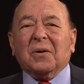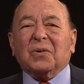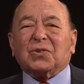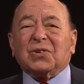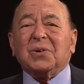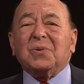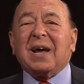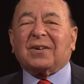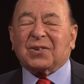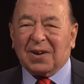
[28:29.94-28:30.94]
We'll see you
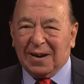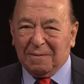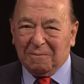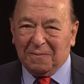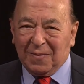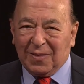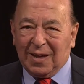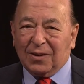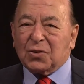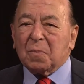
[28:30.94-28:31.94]
next time.
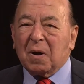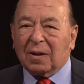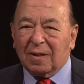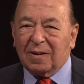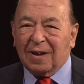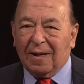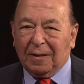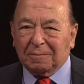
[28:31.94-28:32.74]
Thanks to Mike Lindell.